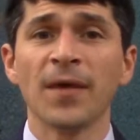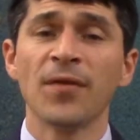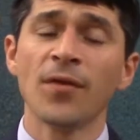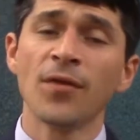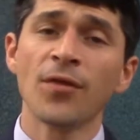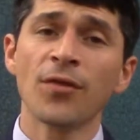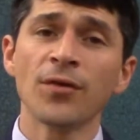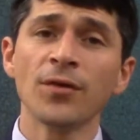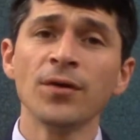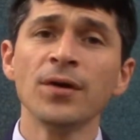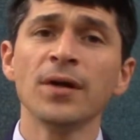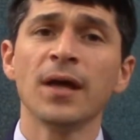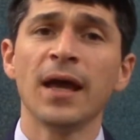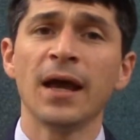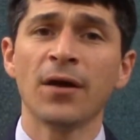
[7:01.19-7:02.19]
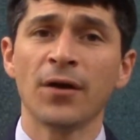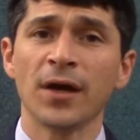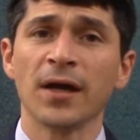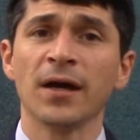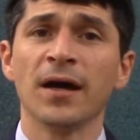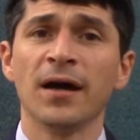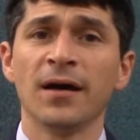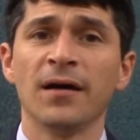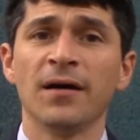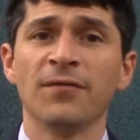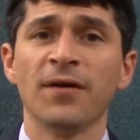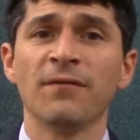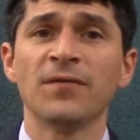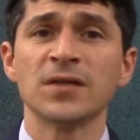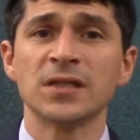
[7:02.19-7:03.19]
then the third area of
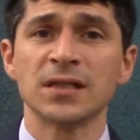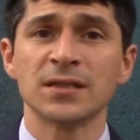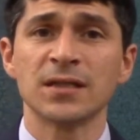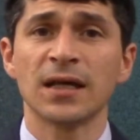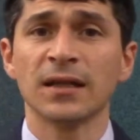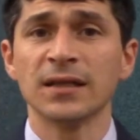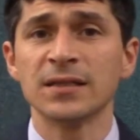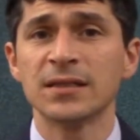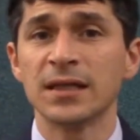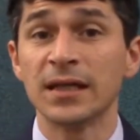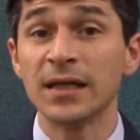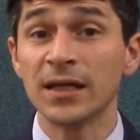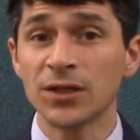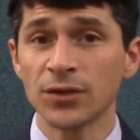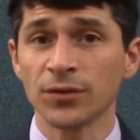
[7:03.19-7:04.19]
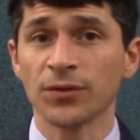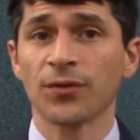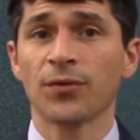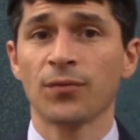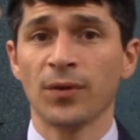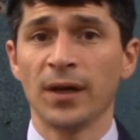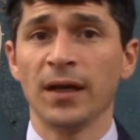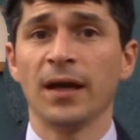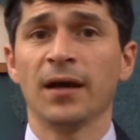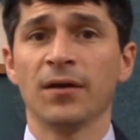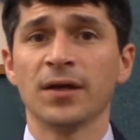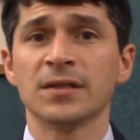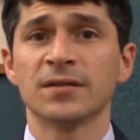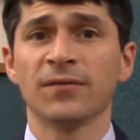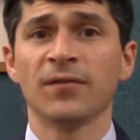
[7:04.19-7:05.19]
emphasis, at least the initial three
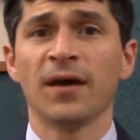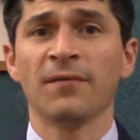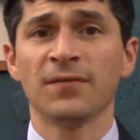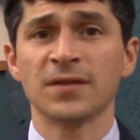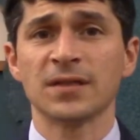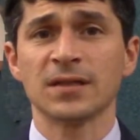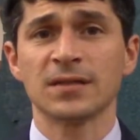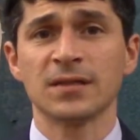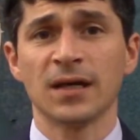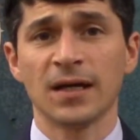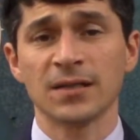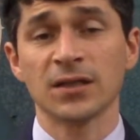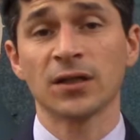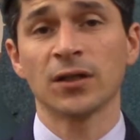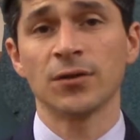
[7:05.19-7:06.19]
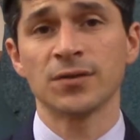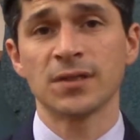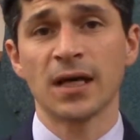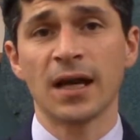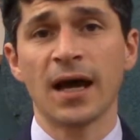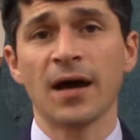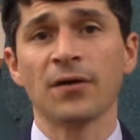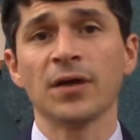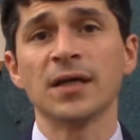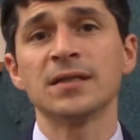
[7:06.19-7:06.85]
areas of emphasis to close that out,